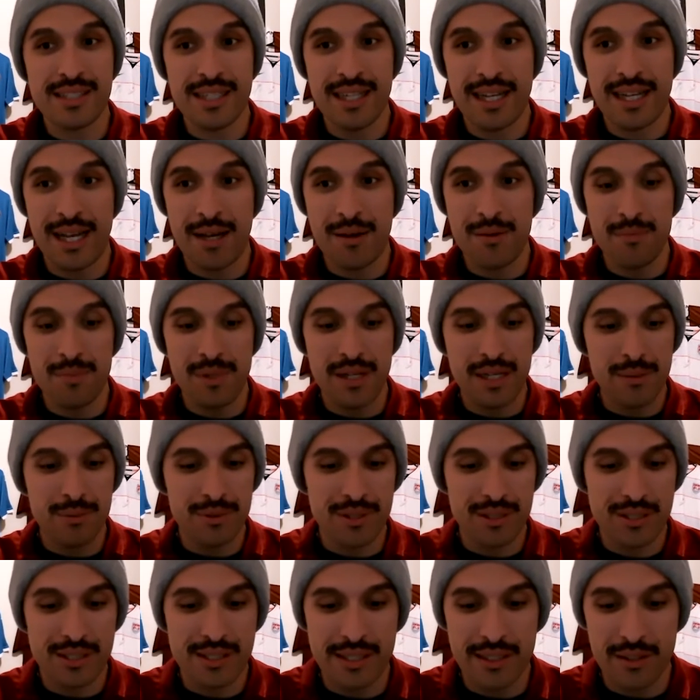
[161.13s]
I haven't been able
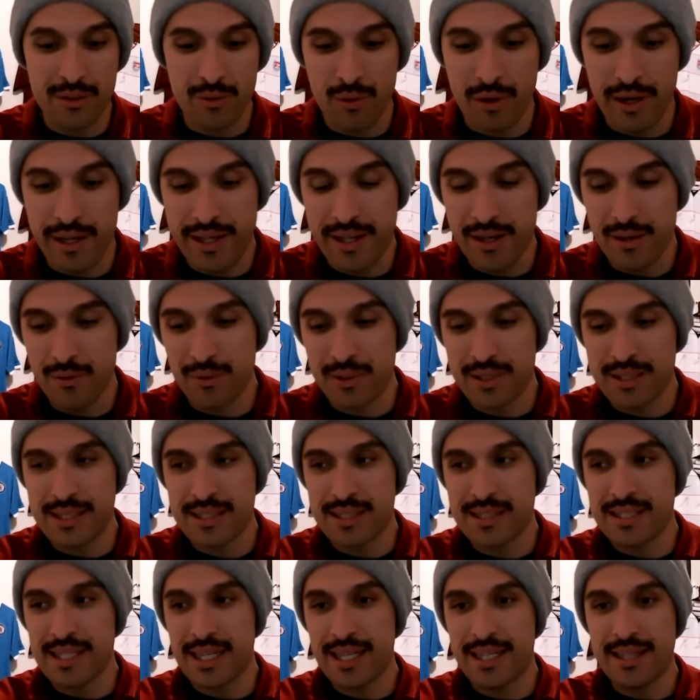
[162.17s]
to see quite yet what's
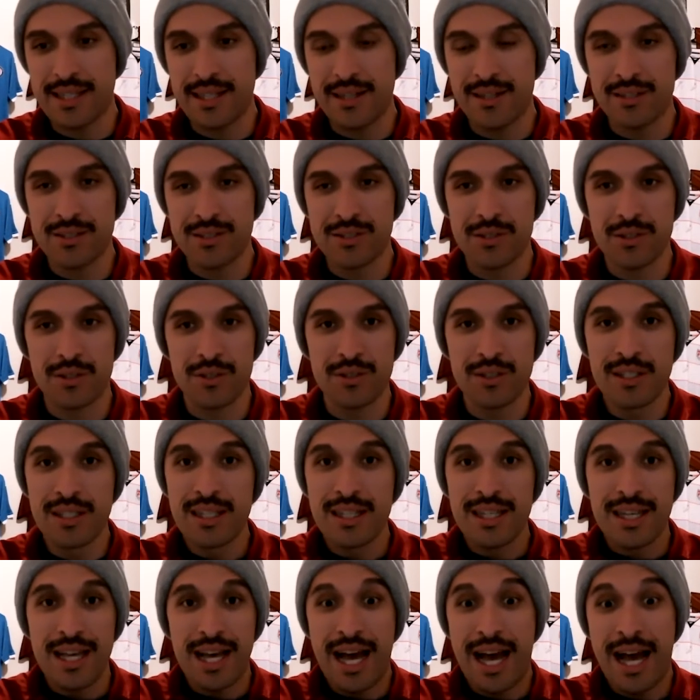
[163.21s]
inside there. So
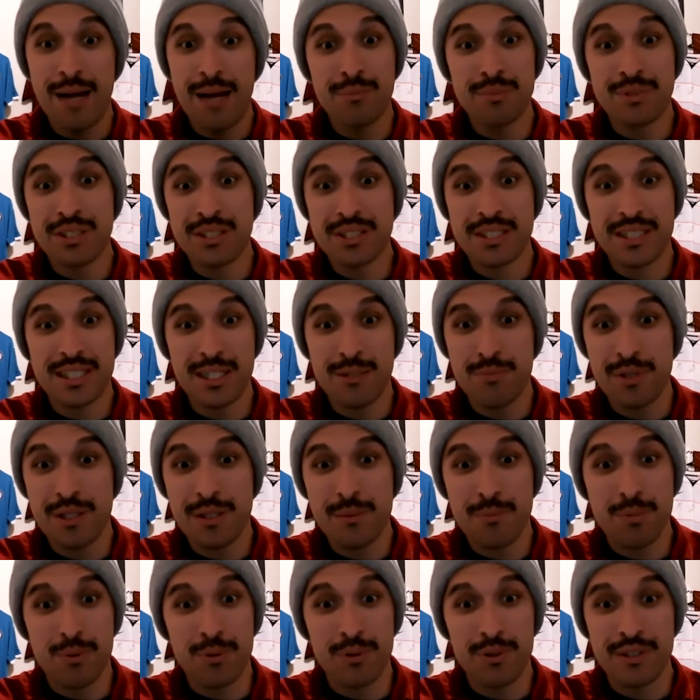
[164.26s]
I'm just gonna be
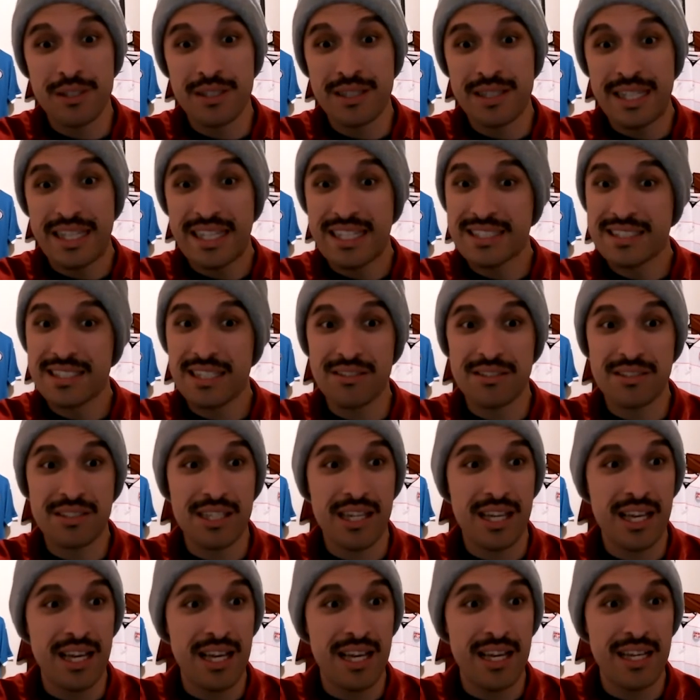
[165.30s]
pulling things
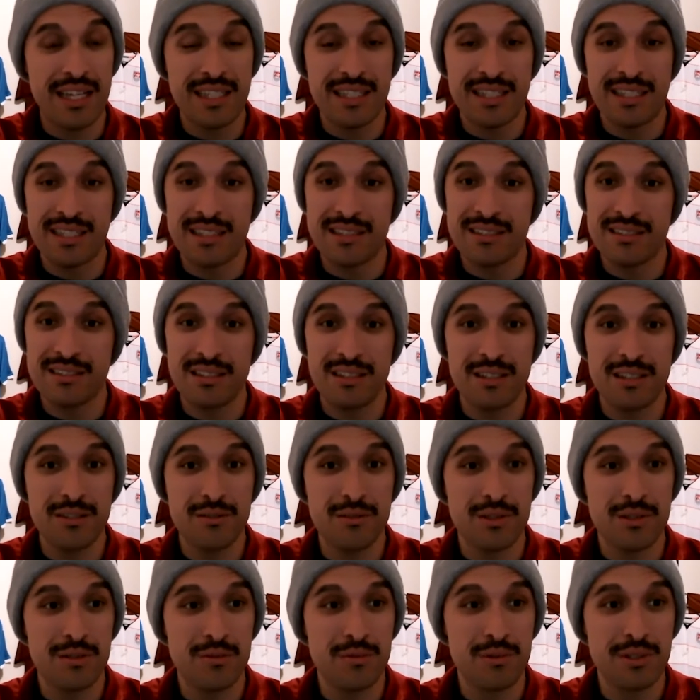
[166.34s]
outside, and
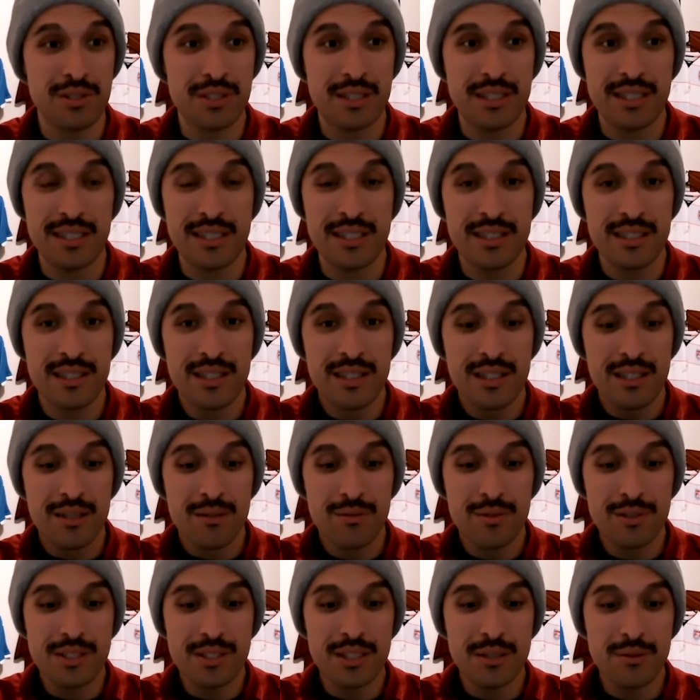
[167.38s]
we'll see
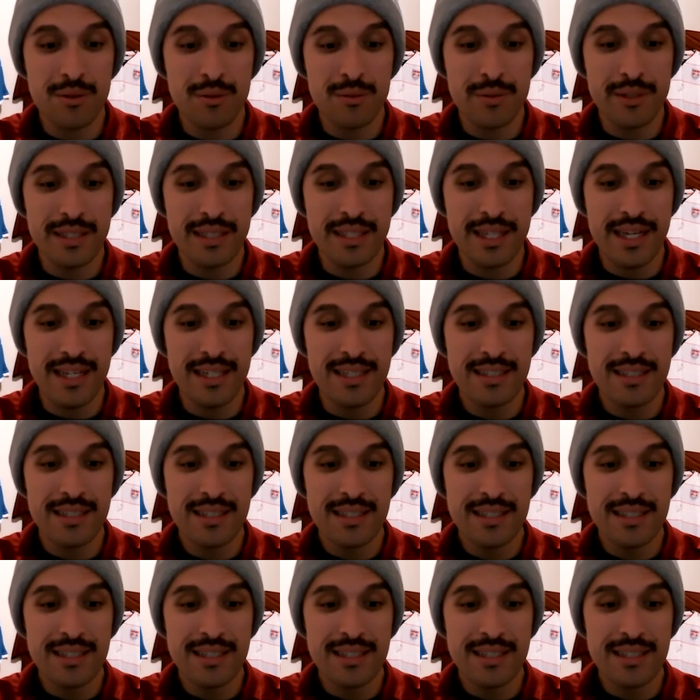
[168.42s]
what we get.